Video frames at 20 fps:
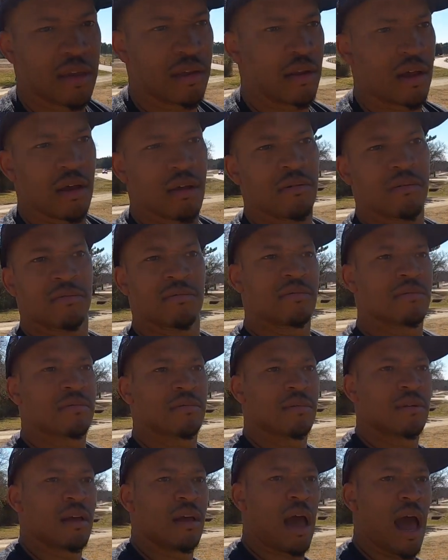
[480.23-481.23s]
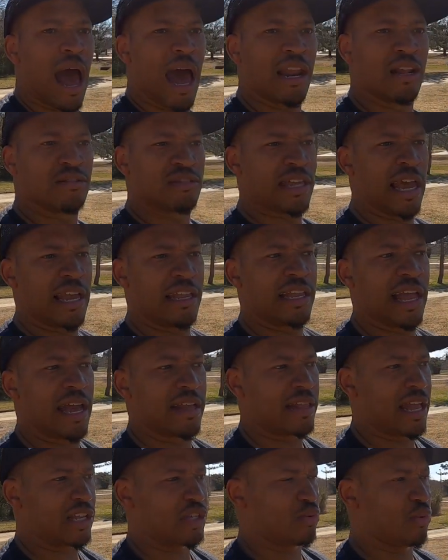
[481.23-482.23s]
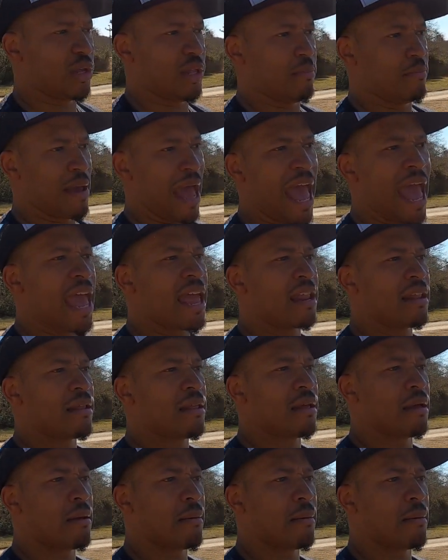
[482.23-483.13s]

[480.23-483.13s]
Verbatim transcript: You know, I don't think that that's really bad,